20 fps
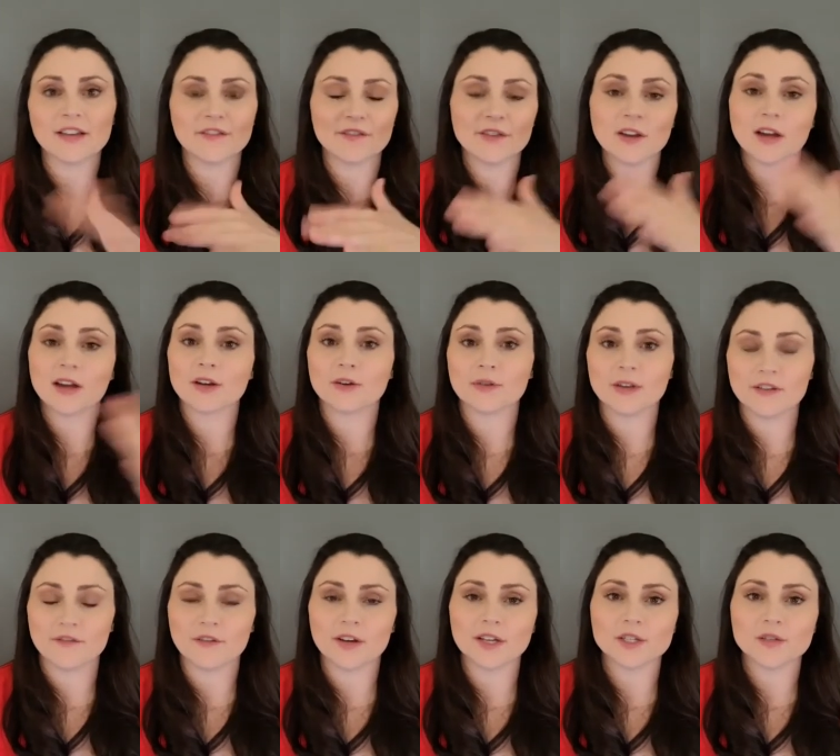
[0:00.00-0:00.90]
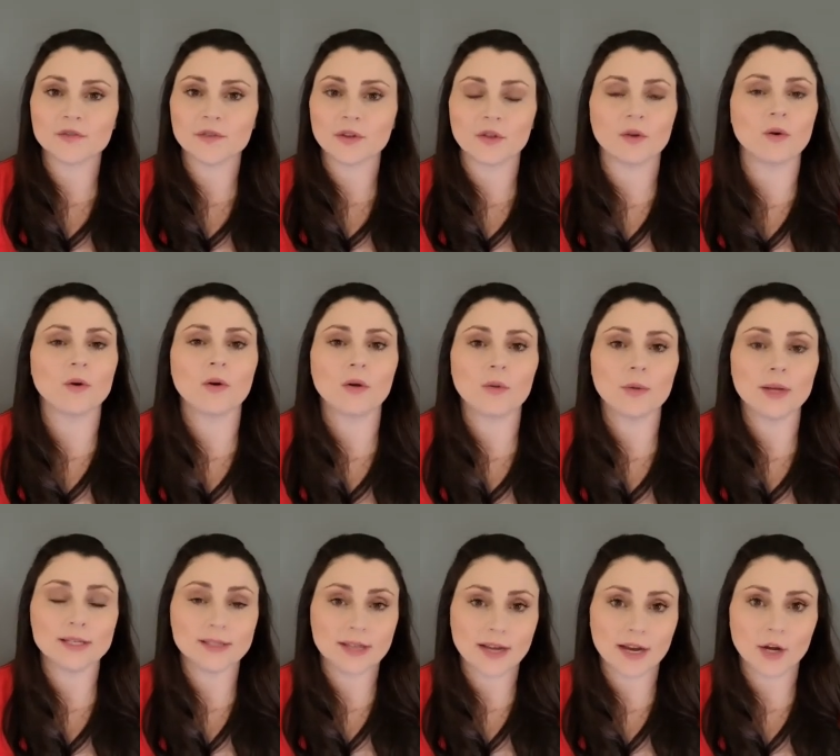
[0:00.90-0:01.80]
if not a refund for the whole
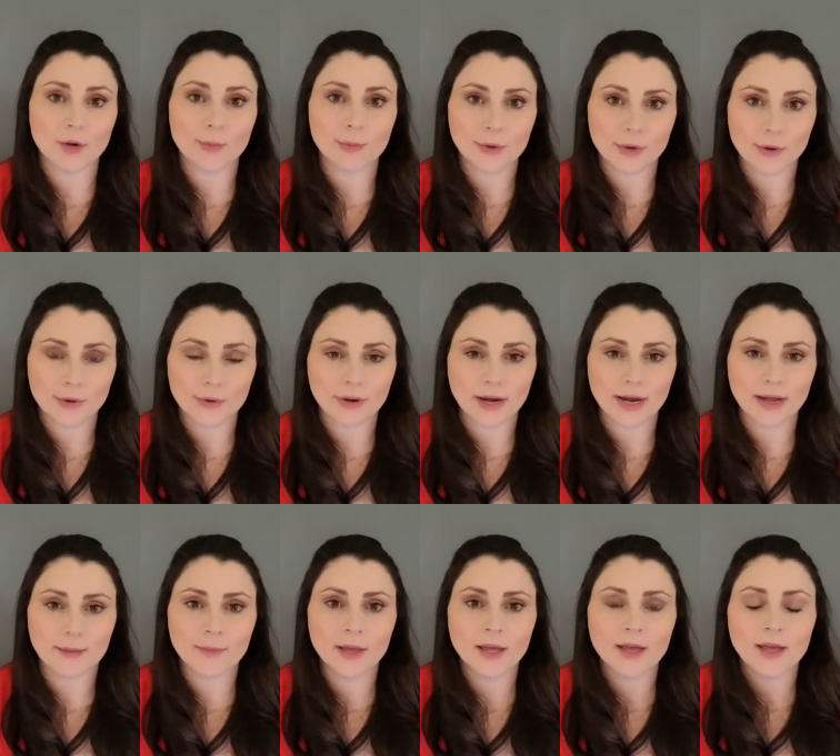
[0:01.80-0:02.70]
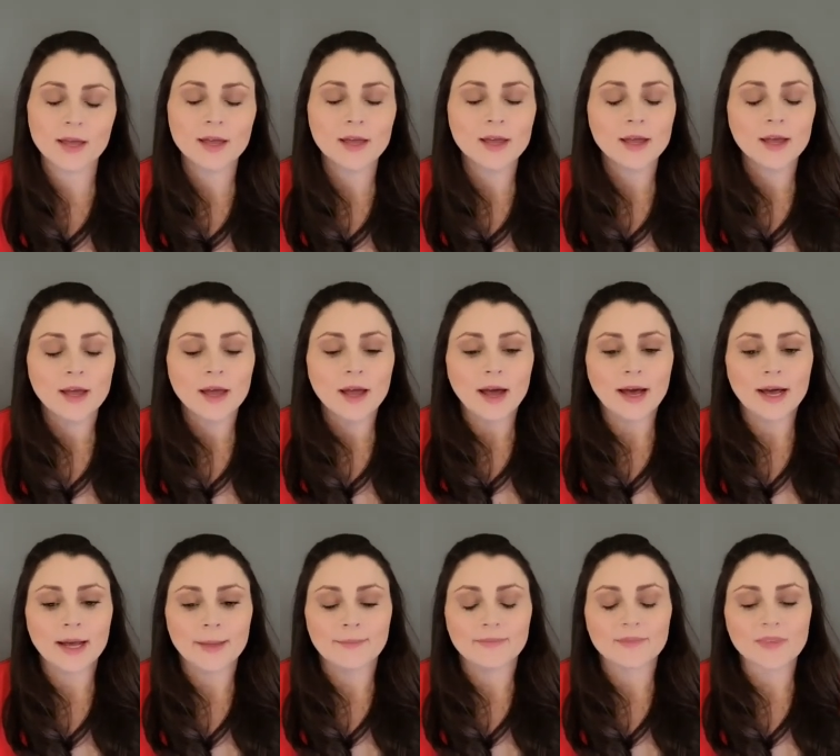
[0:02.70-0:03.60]
entire program.
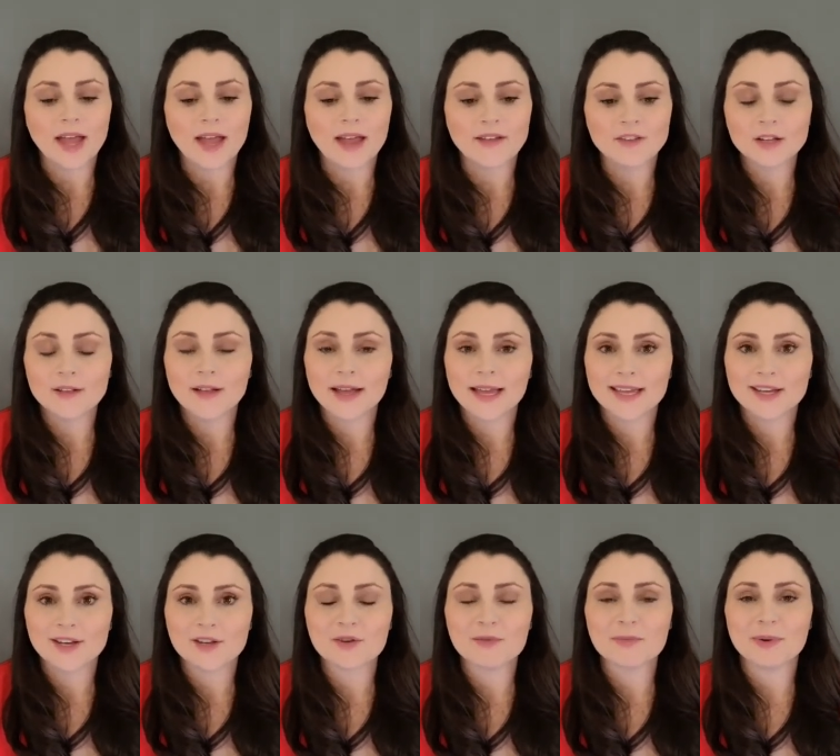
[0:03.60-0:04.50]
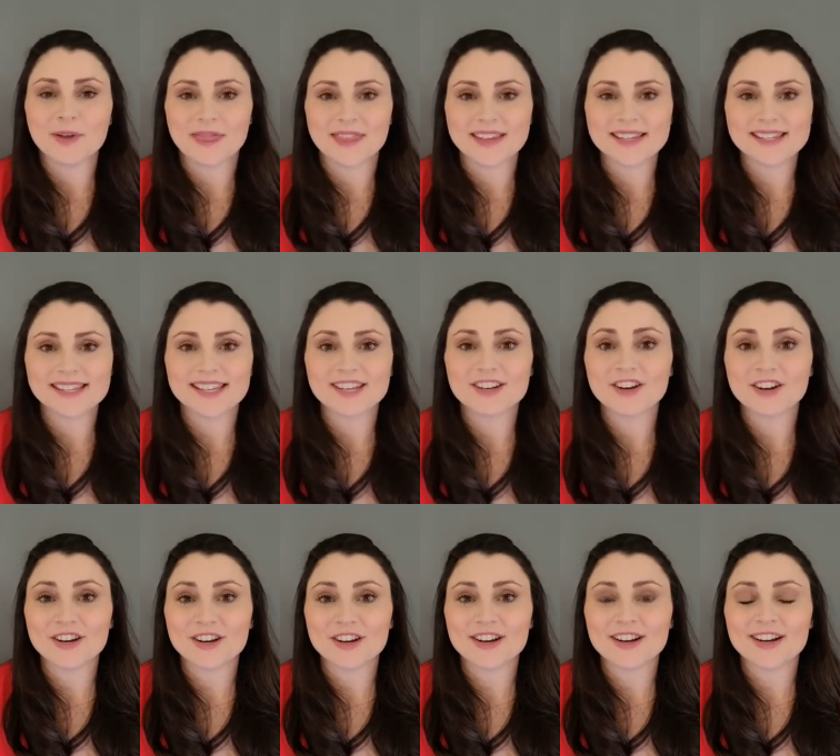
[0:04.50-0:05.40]
I have a client who put this in
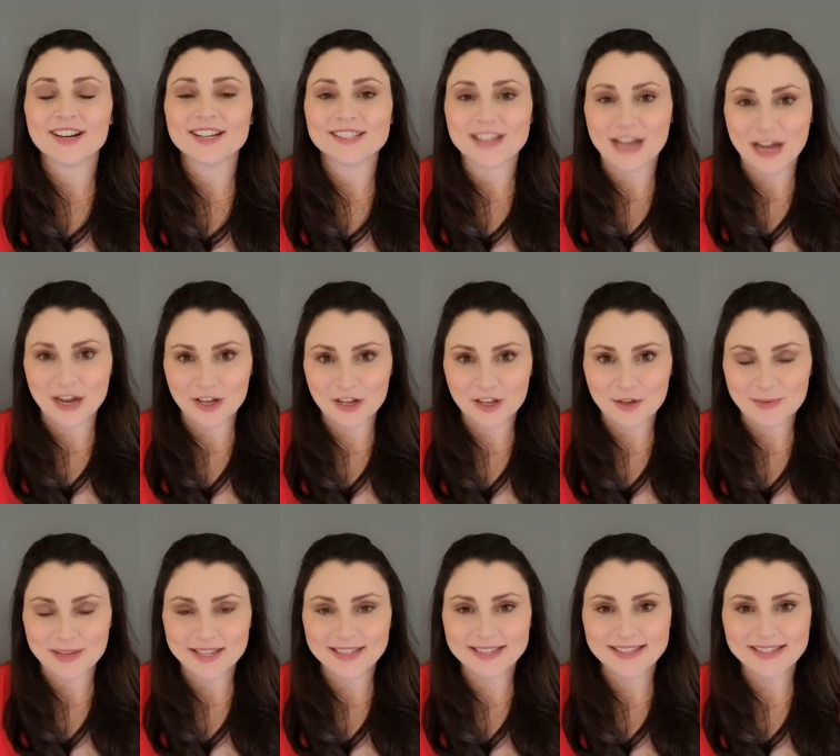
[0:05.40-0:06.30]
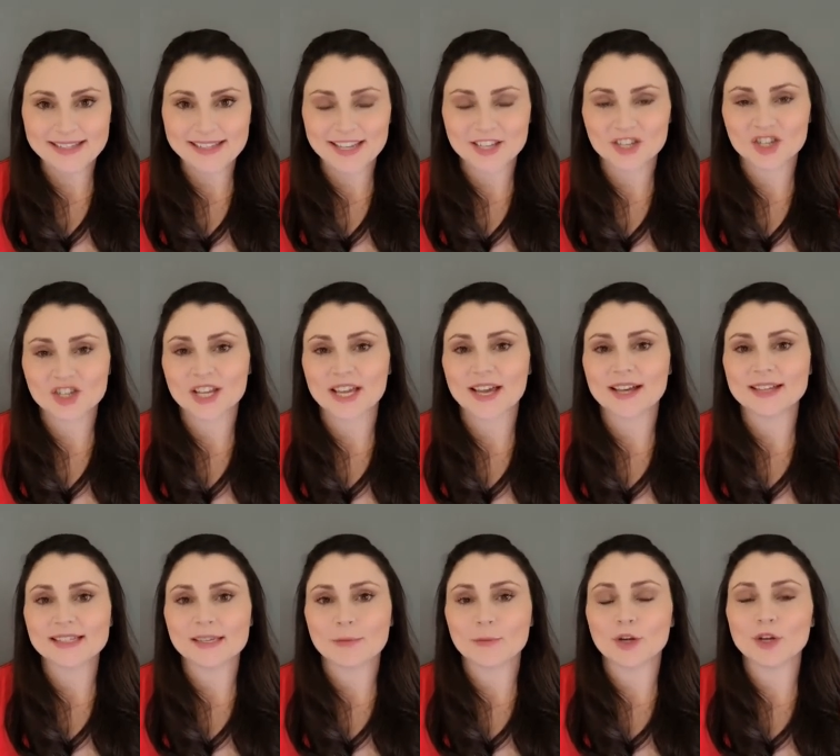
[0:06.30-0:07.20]
her documents, and she
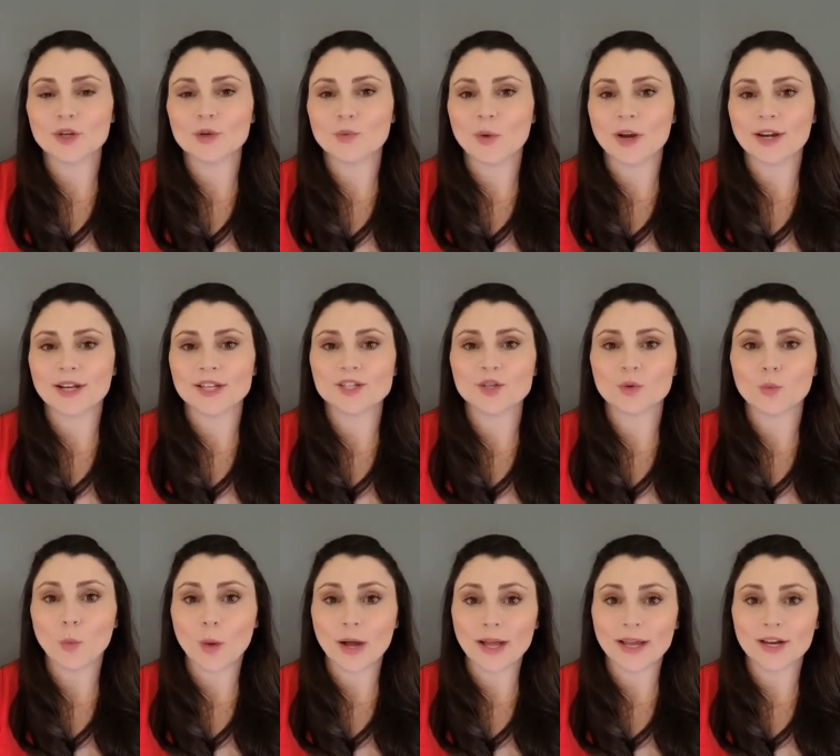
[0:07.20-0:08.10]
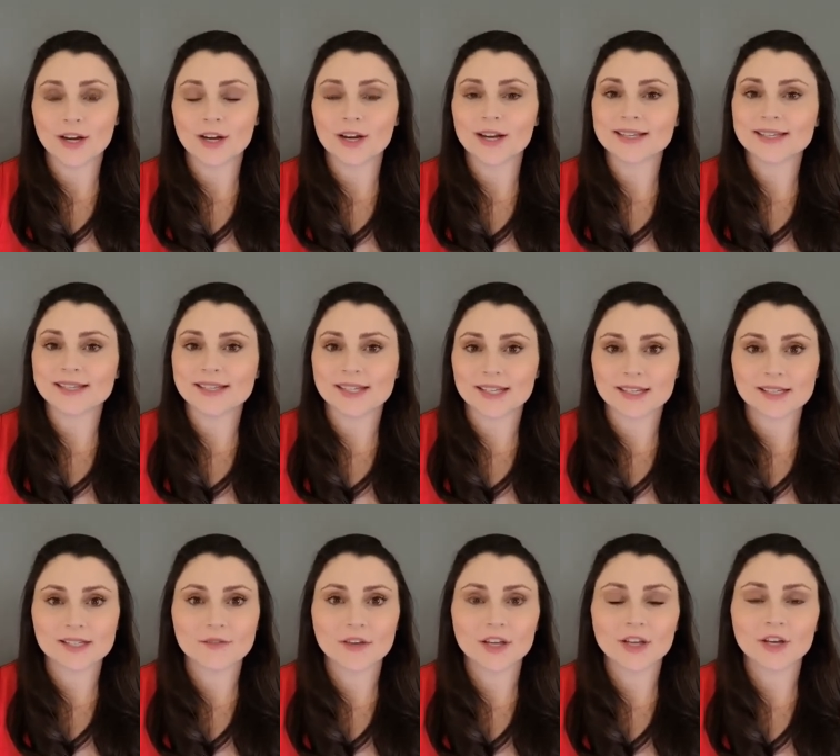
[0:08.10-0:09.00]
had someone who wanted to wire a
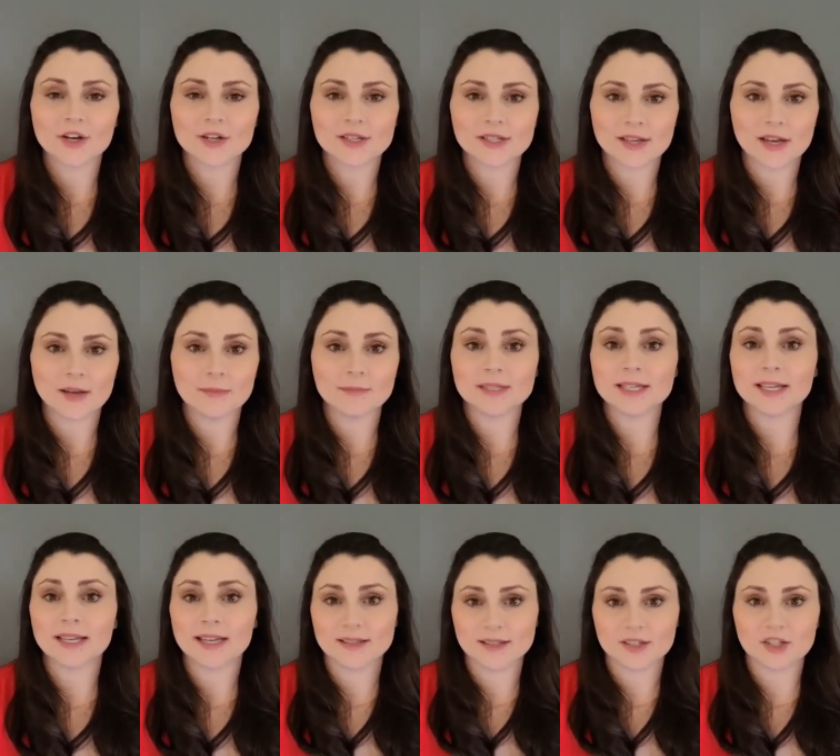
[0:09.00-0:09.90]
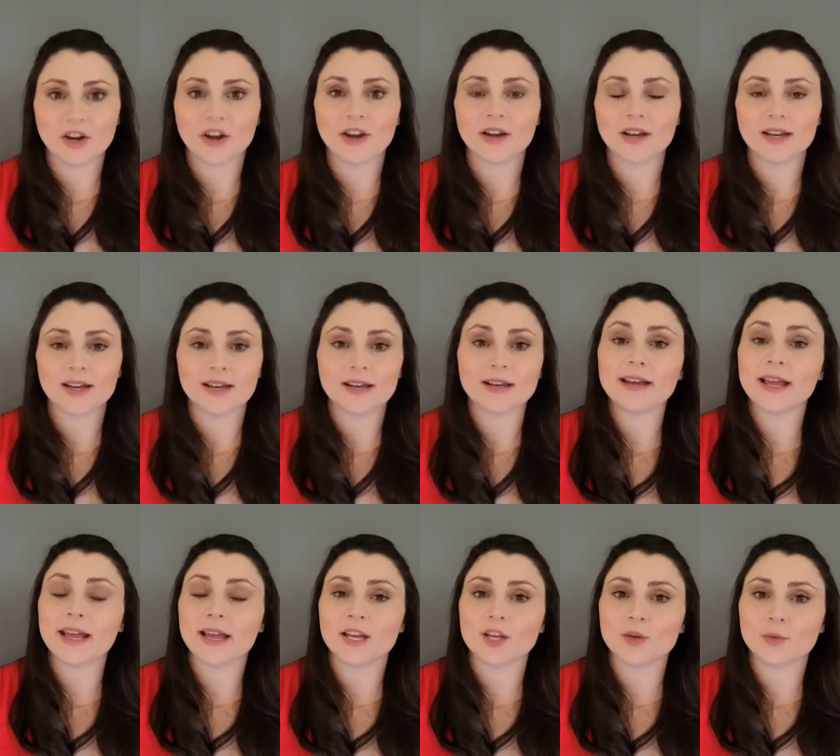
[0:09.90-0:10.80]
6-figure sum to get started in an
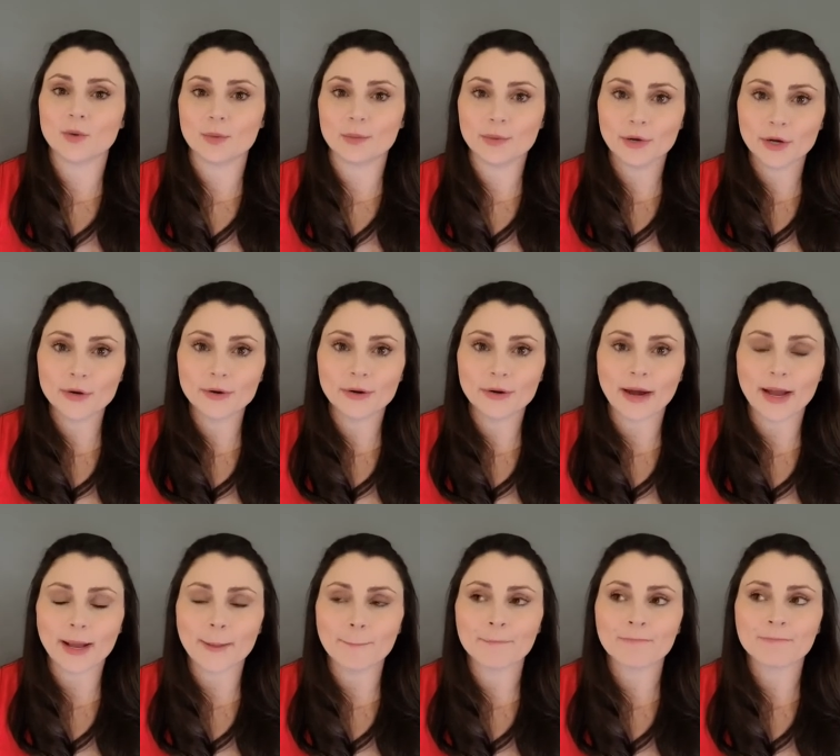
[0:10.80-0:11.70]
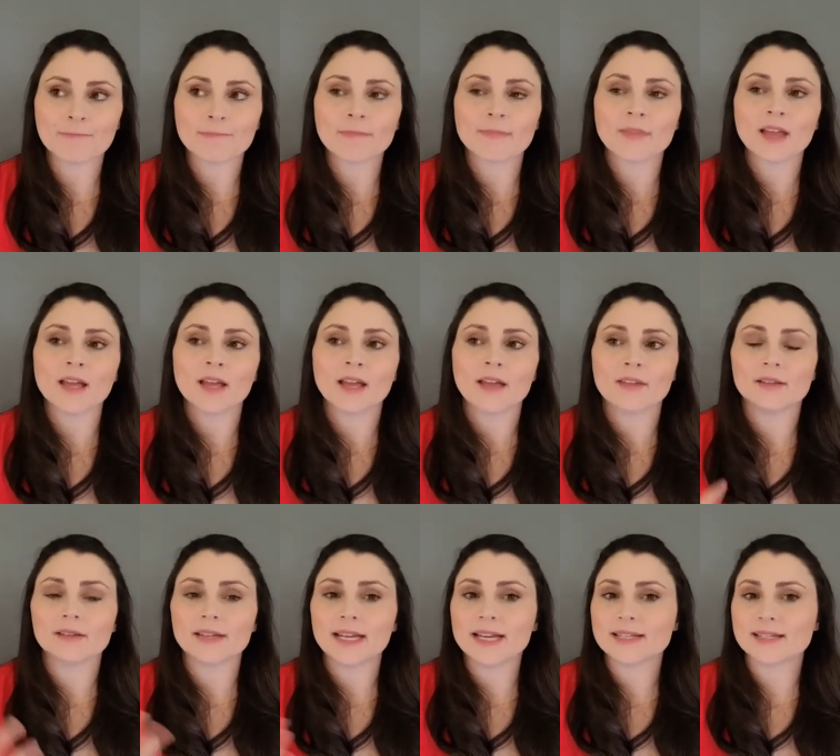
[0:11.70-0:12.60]
annual program. And
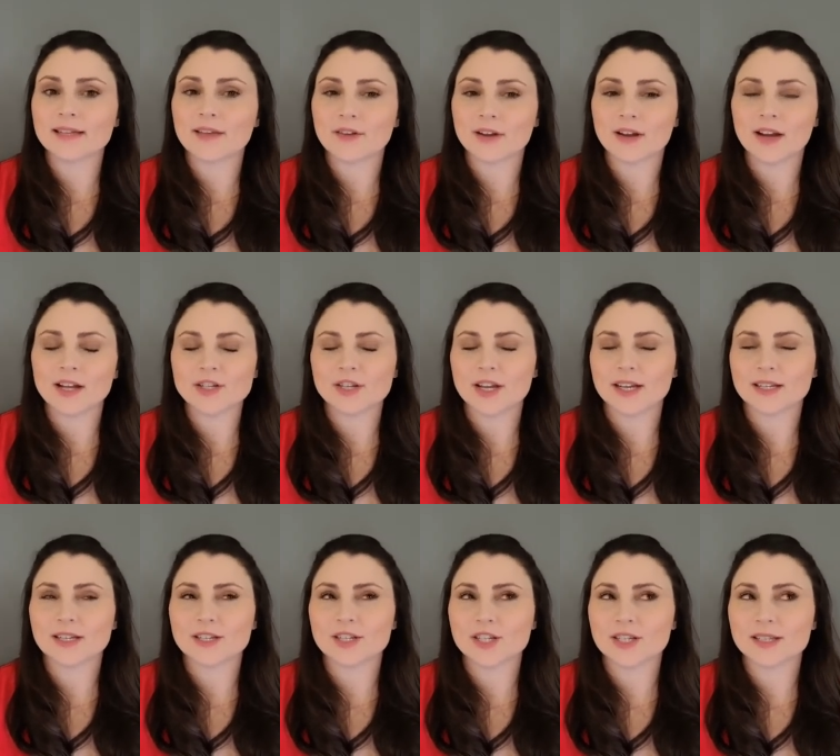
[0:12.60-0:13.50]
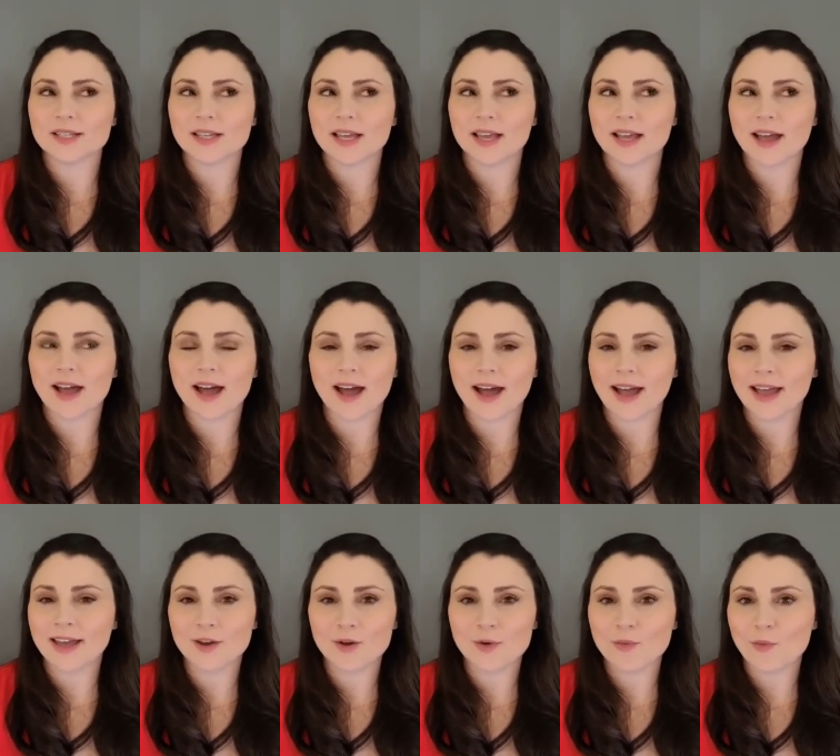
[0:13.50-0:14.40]
the lady saw the contract and she's like,
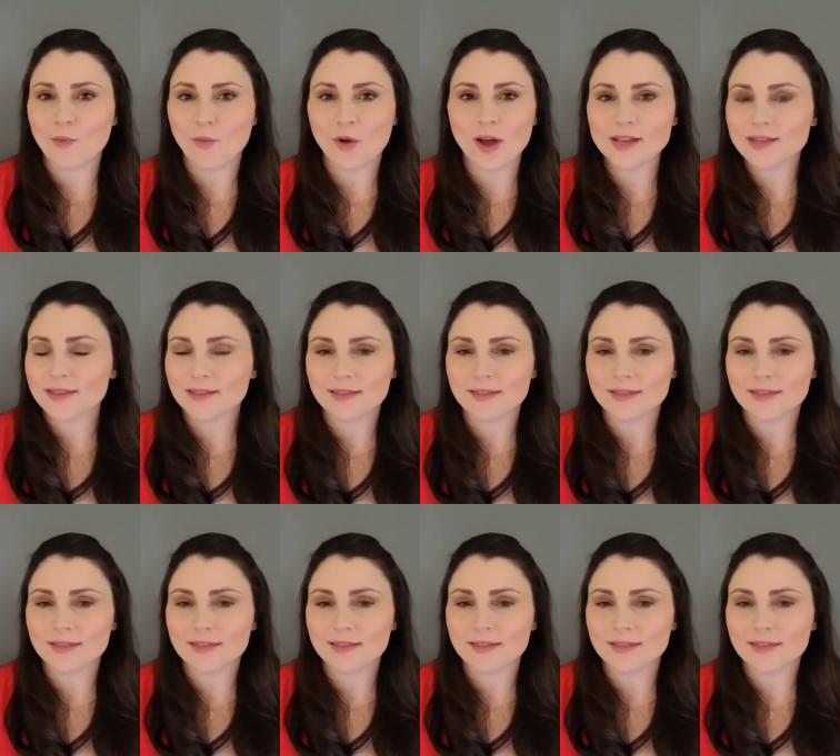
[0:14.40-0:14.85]
I don't want